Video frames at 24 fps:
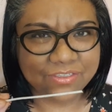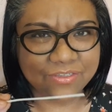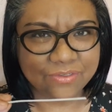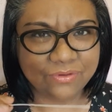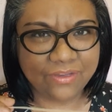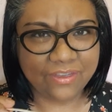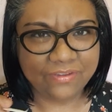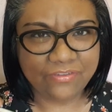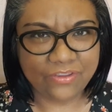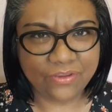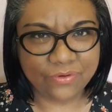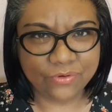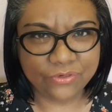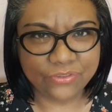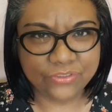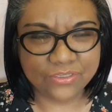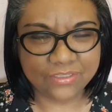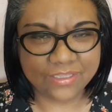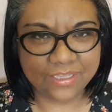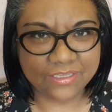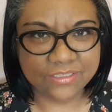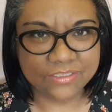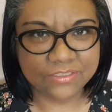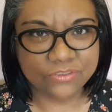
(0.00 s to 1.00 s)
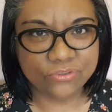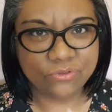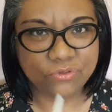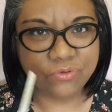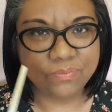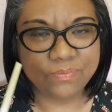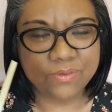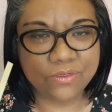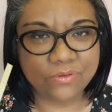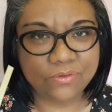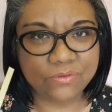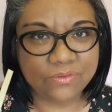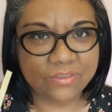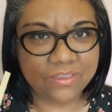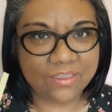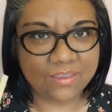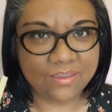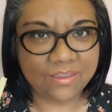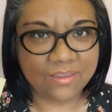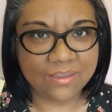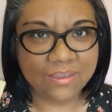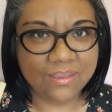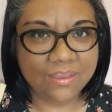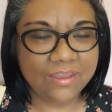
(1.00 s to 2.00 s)
So if you were to like scoop out
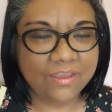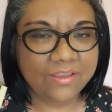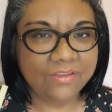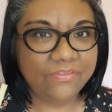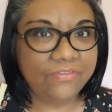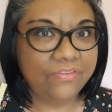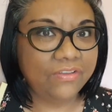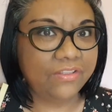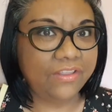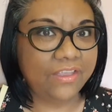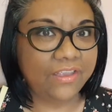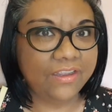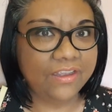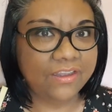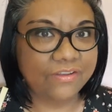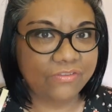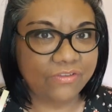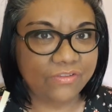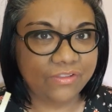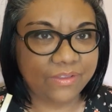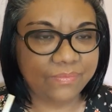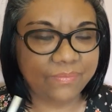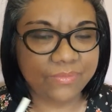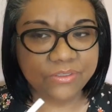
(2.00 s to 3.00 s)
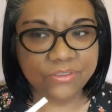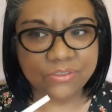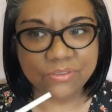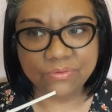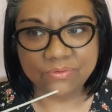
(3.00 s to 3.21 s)
the filling of a lemon